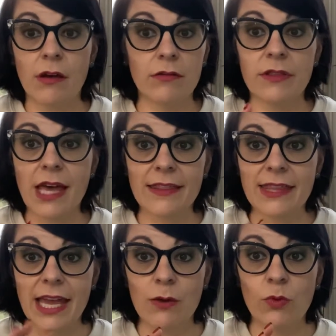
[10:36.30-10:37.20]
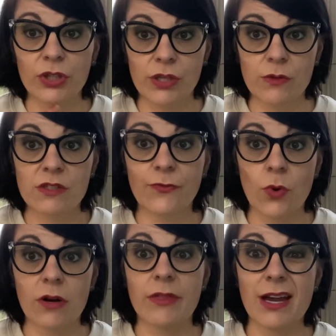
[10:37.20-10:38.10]
that they will use
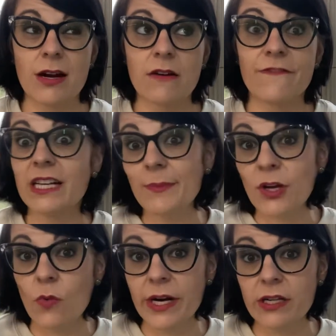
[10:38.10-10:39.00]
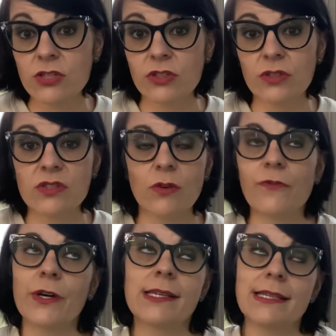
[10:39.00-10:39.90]
for their phonemic awareness drills. So
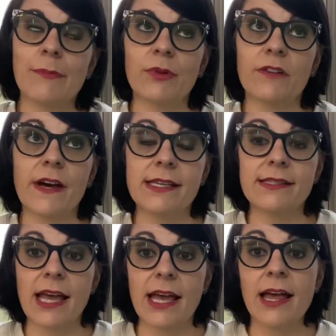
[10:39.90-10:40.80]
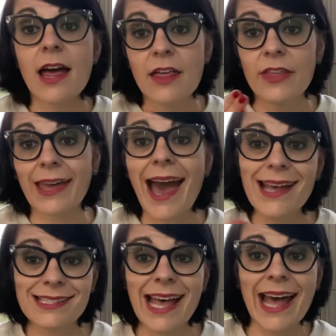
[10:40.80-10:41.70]
for example, if I say, the
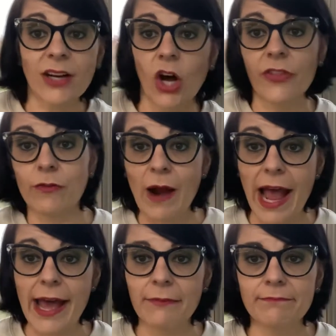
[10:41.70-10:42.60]
cat sat on the rat,